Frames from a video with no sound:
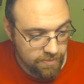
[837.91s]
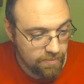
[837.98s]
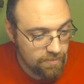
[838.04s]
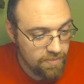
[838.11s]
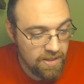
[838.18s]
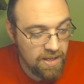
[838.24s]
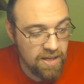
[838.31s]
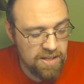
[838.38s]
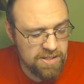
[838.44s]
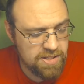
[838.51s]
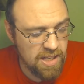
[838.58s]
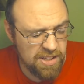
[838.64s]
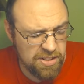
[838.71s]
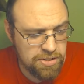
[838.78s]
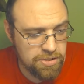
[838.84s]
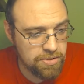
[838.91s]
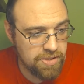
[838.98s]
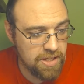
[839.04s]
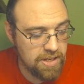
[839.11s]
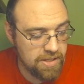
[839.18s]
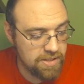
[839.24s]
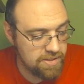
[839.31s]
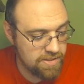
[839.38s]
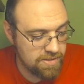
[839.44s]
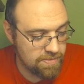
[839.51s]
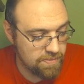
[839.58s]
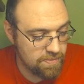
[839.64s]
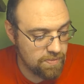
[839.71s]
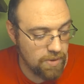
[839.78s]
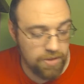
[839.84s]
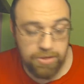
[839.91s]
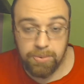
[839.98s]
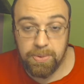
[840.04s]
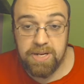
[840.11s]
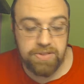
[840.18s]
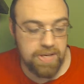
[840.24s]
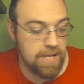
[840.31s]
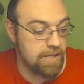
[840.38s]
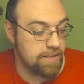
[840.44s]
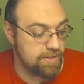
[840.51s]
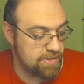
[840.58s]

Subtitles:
As the other two things, well, three things.